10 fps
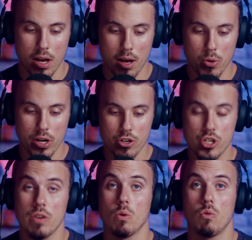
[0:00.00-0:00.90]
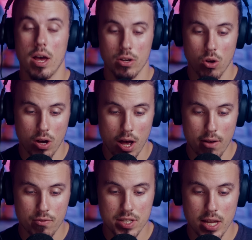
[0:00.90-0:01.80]
Brigadier General Ron
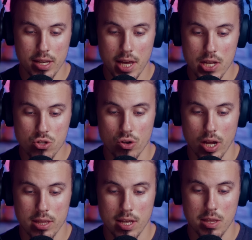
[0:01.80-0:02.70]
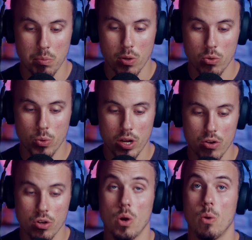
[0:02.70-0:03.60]
Kochav, said yesterday that the bullet would
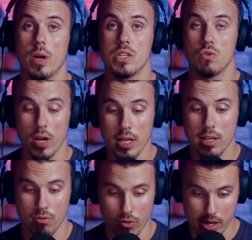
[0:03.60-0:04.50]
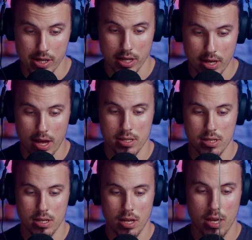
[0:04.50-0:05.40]
undergo Israeli forensics tests.